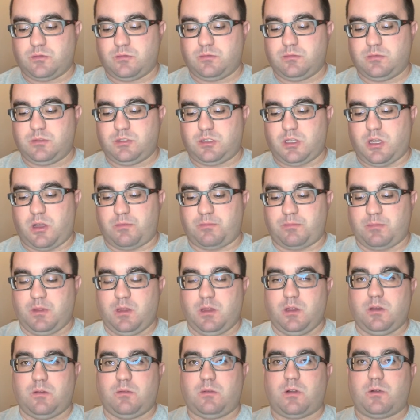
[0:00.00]
So
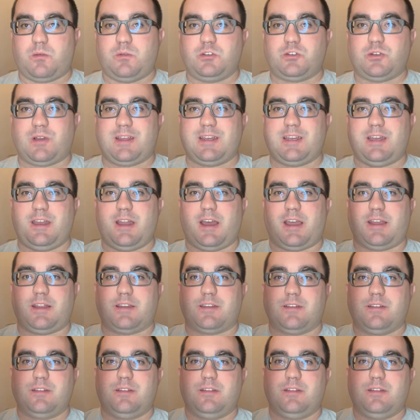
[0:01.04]
what are we drinking tonight?